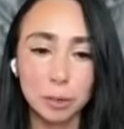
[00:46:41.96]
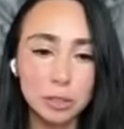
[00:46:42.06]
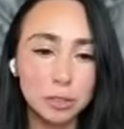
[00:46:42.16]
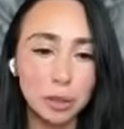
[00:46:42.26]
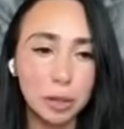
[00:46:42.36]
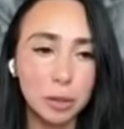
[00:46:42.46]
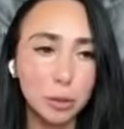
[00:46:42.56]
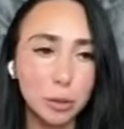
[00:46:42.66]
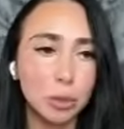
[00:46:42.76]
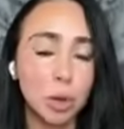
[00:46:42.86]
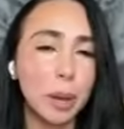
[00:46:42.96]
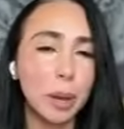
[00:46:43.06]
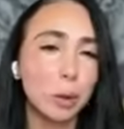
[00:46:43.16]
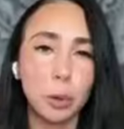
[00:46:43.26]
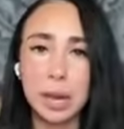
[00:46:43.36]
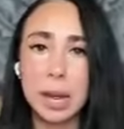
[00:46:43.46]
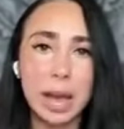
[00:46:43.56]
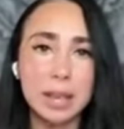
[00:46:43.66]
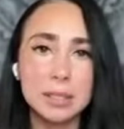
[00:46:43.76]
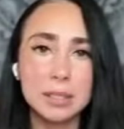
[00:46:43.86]
First of all, no matter what I
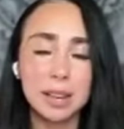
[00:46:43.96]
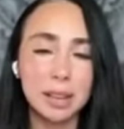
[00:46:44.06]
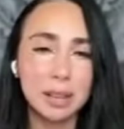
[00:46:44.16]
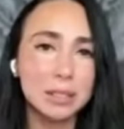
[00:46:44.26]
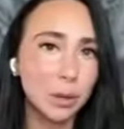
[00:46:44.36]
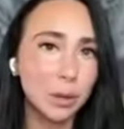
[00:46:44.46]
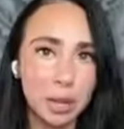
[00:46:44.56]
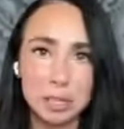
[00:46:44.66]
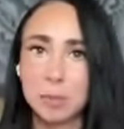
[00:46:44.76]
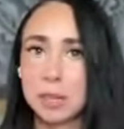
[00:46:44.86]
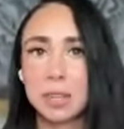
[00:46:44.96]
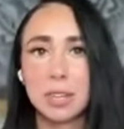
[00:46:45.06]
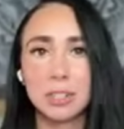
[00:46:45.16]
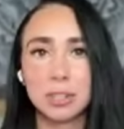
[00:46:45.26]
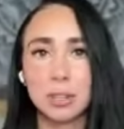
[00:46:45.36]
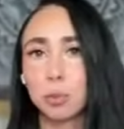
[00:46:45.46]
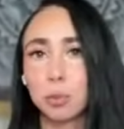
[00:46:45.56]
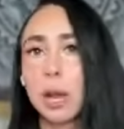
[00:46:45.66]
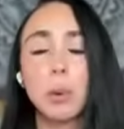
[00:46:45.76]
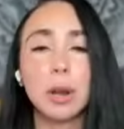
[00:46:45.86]
asked, I had zero expectation of
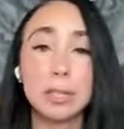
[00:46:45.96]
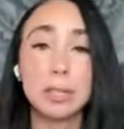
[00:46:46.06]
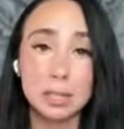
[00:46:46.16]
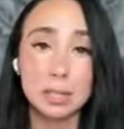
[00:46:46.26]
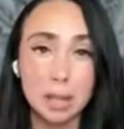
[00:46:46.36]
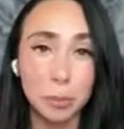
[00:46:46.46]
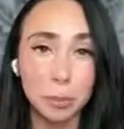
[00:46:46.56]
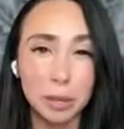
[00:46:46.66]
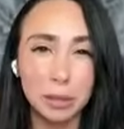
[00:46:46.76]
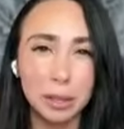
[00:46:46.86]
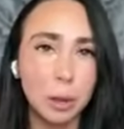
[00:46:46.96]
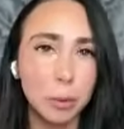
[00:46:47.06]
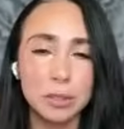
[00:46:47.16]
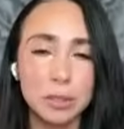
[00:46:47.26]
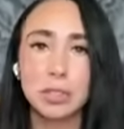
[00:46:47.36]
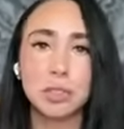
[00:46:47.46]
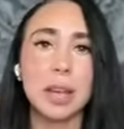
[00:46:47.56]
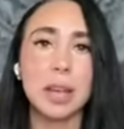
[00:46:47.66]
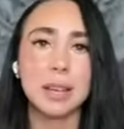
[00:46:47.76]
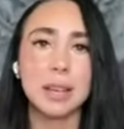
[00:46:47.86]
what I wanted it to tell me. Like, I wasn't
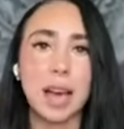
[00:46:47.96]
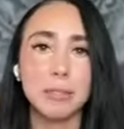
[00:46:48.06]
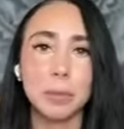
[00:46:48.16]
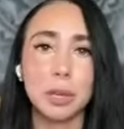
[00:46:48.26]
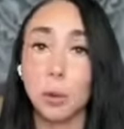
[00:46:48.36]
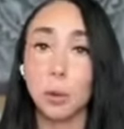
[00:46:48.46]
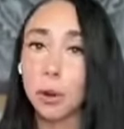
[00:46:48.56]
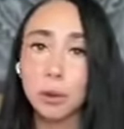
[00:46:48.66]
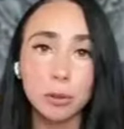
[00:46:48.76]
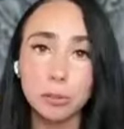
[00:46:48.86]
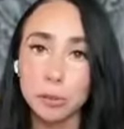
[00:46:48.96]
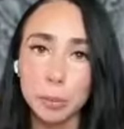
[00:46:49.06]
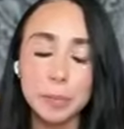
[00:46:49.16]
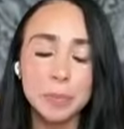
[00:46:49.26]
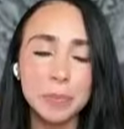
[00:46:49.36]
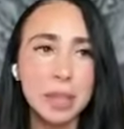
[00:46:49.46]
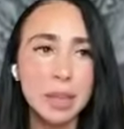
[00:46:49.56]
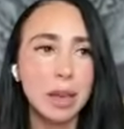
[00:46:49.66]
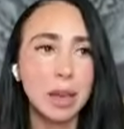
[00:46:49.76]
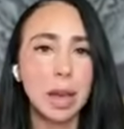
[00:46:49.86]
trying to have it be an oracle for me.
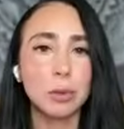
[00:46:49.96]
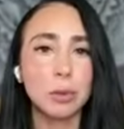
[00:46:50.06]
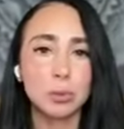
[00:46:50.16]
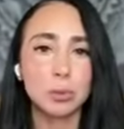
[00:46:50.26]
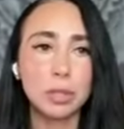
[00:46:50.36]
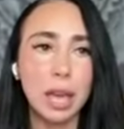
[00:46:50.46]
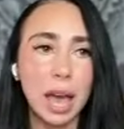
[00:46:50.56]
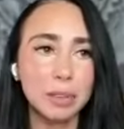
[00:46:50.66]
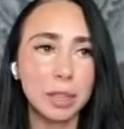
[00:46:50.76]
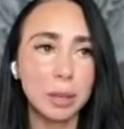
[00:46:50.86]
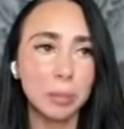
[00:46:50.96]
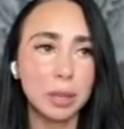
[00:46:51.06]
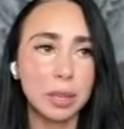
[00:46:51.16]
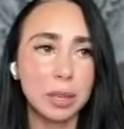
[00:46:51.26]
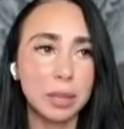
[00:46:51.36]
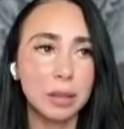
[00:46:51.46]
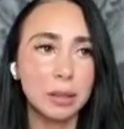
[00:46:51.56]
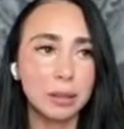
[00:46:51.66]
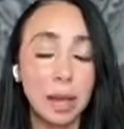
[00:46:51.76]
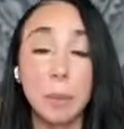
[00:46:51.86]
I was really having it be
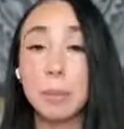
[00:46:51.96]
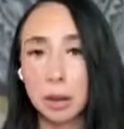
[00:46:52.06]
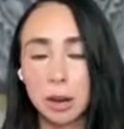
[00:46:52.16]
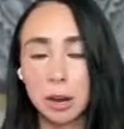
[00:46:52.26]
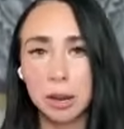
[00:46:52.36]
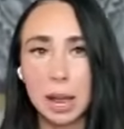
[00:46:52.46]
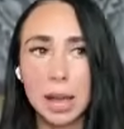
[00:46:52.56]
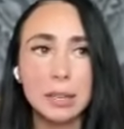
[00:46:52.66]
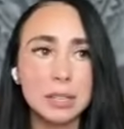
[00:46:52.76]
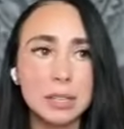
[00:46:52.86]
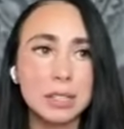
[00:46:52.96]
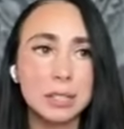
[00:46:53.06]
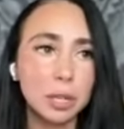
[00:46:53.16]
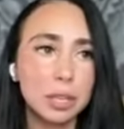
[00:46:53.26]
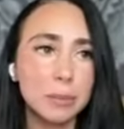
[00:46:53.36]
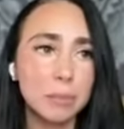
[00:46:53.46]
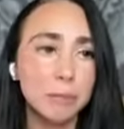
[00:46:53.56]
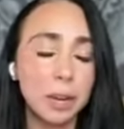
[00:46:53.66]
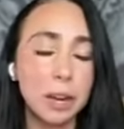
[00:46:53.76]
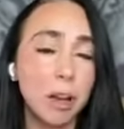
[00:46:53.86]
a mirror. And it's going to
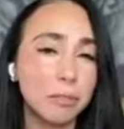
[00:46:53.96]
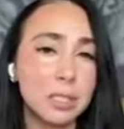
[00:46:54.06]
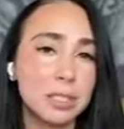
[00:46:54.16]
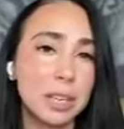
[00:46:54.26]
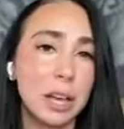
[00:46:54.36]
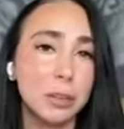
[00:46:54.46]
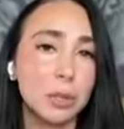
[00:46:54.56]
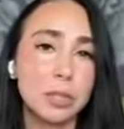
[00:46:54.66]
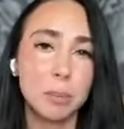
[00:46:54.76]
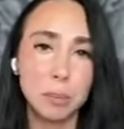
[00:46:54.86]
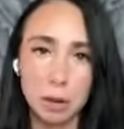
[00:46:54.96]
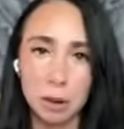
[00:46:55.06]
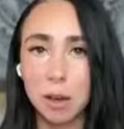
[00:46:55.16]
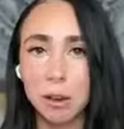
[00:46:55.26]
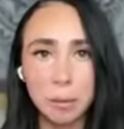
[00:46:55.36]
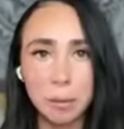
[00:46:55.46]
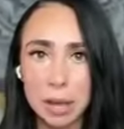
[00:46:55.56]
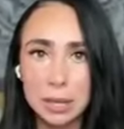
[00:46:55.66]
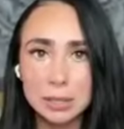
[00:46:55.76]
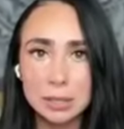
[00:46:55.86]
very often tell you it's a mirror, not a
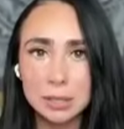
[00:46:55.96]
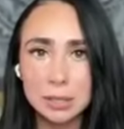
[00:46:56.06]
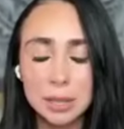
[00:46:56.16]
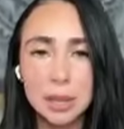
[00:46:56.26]
mind.